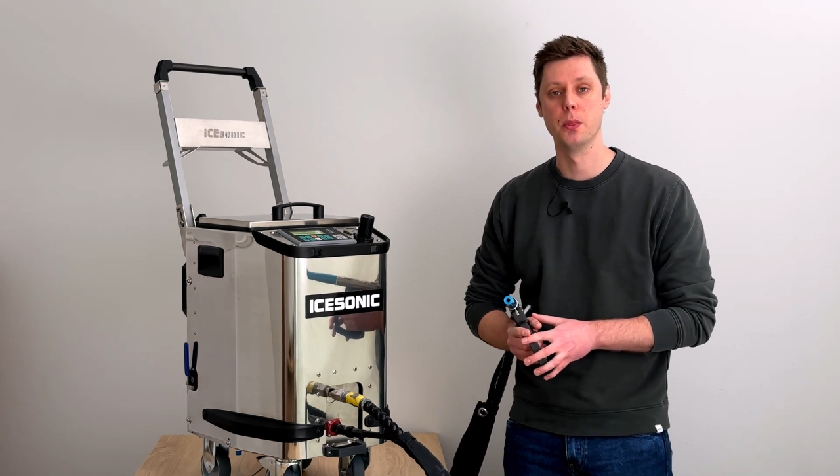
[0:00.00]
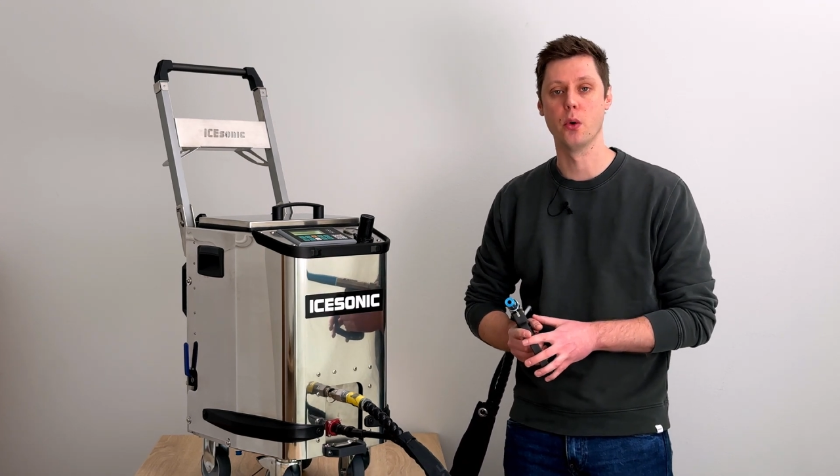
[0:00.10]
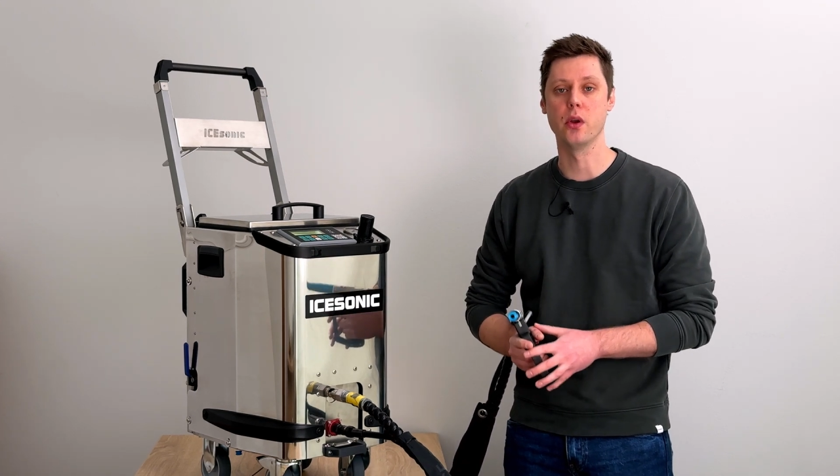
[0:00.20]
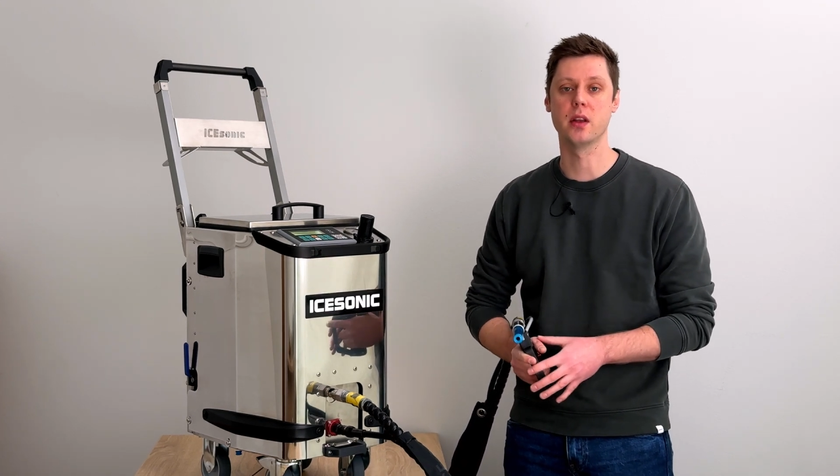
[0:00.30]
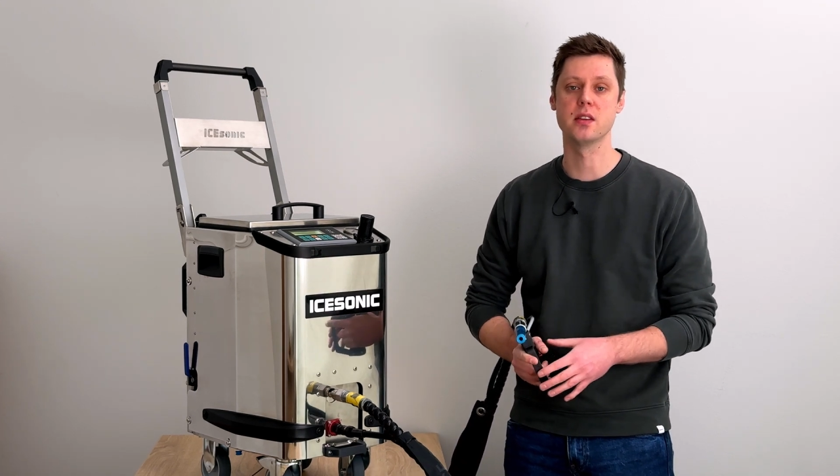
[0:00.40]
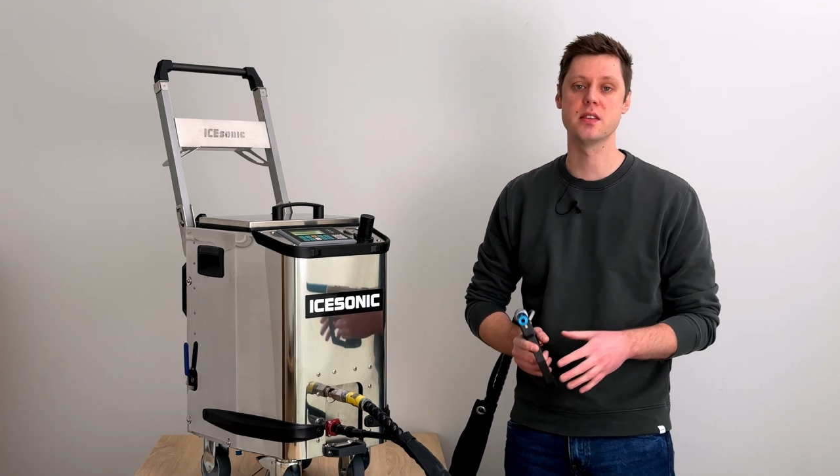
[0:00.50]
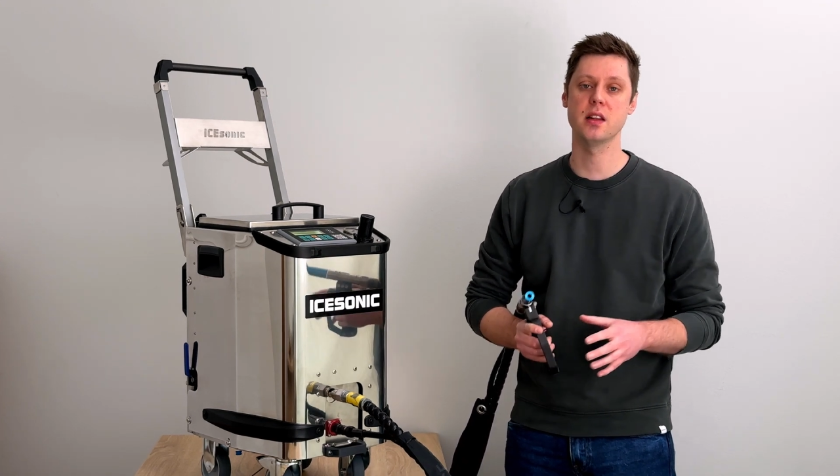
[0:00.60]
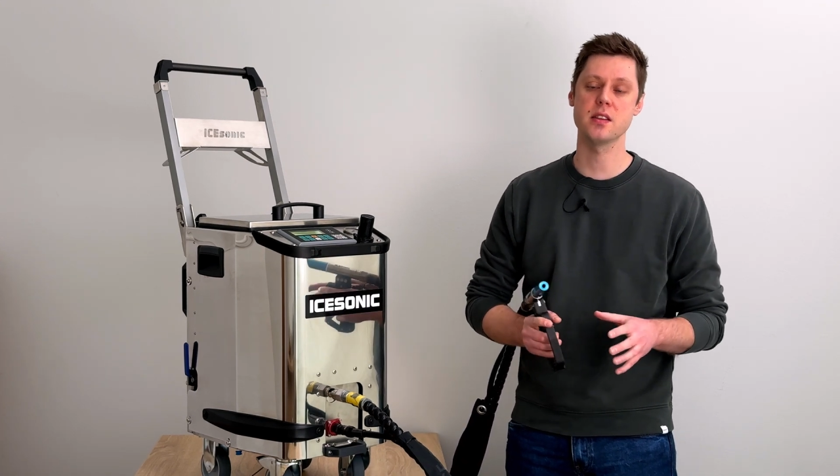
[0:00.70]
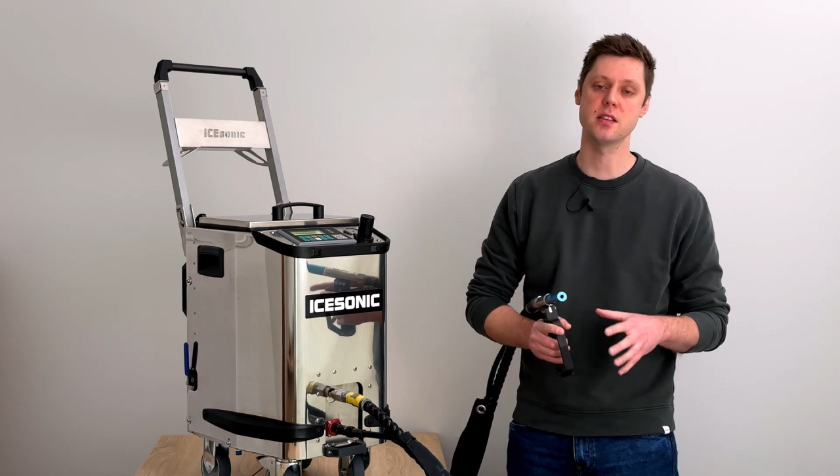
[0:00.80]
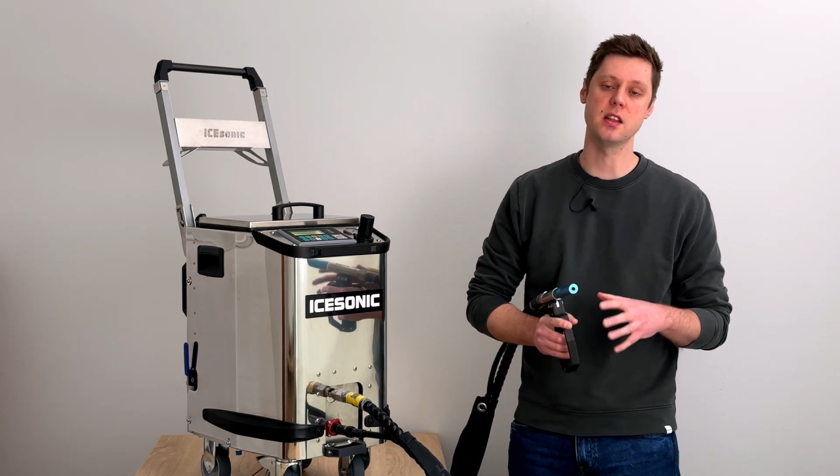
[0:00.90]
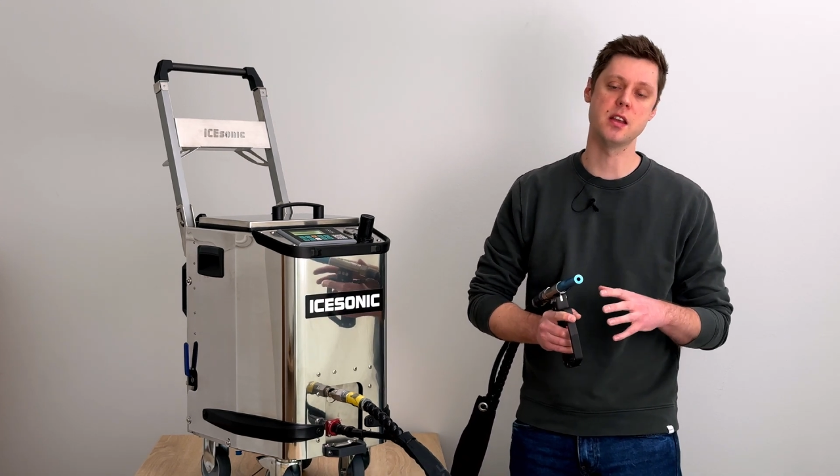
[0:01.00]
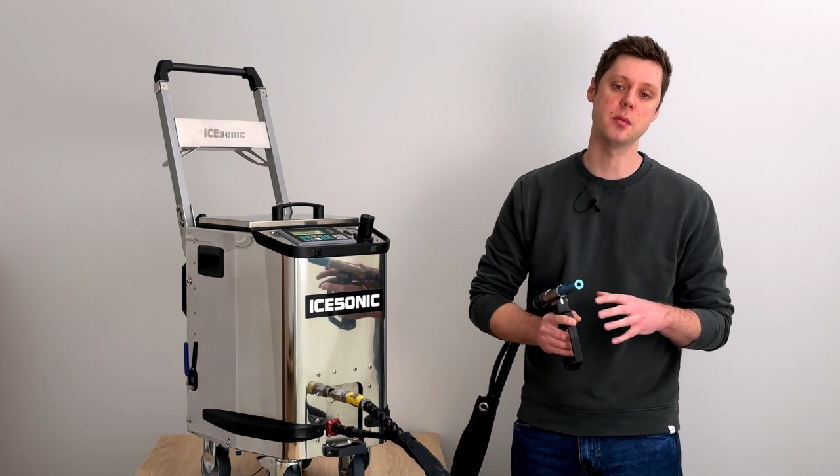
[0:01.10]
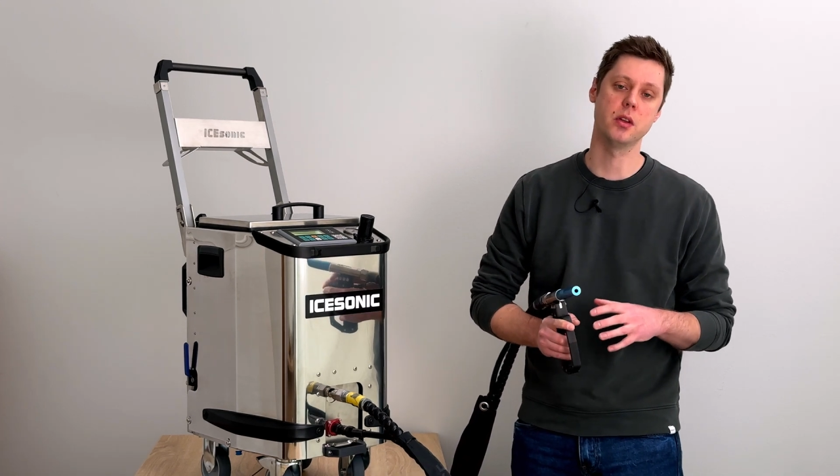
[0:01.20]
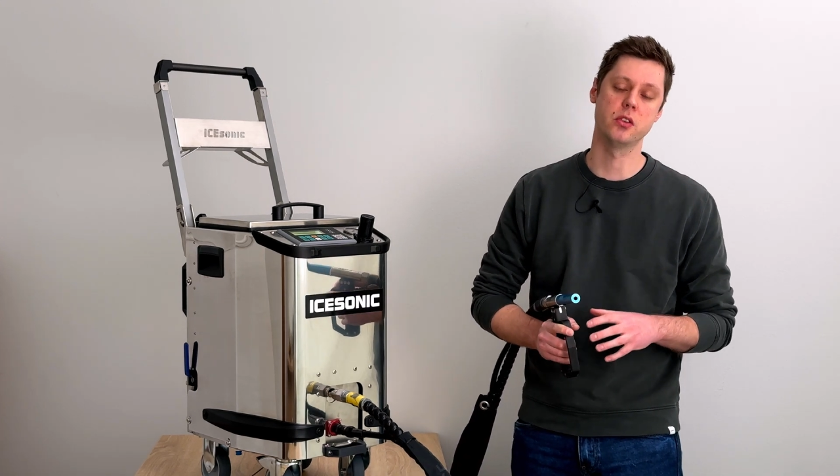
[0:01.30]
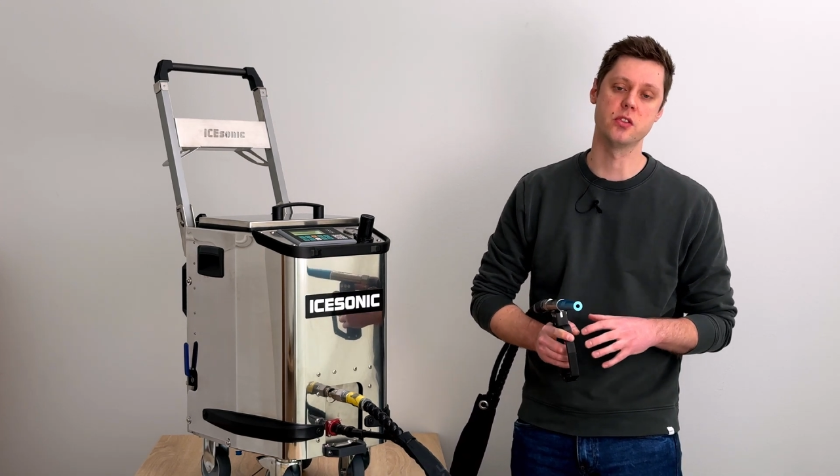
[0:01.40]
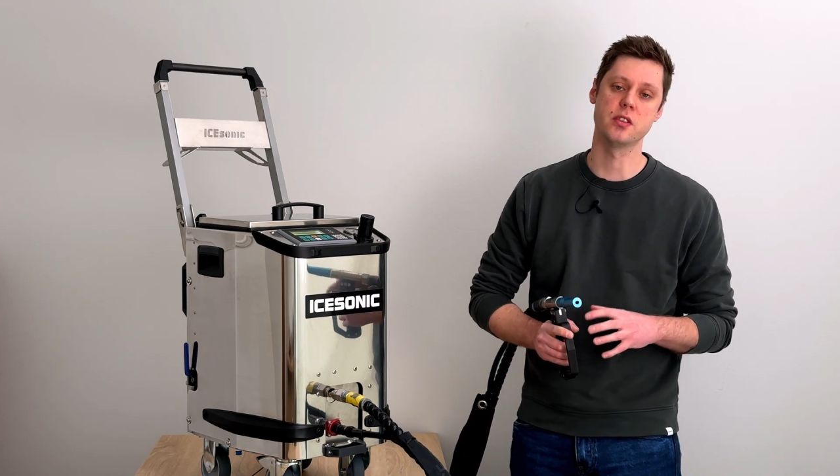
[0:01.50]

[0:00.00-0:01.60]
or you can send us an email to